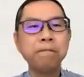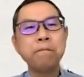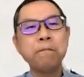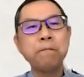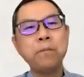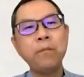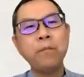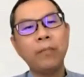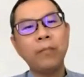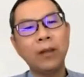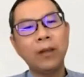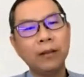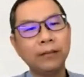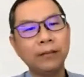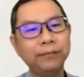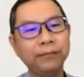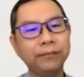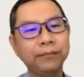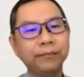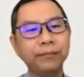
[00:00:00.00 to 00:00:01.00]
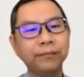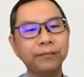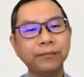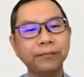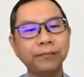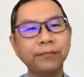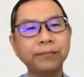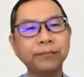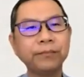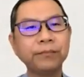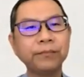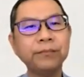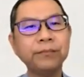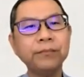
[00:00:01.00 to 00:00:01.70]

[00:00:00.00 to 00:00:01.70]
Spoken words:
No one is speaking in this clip.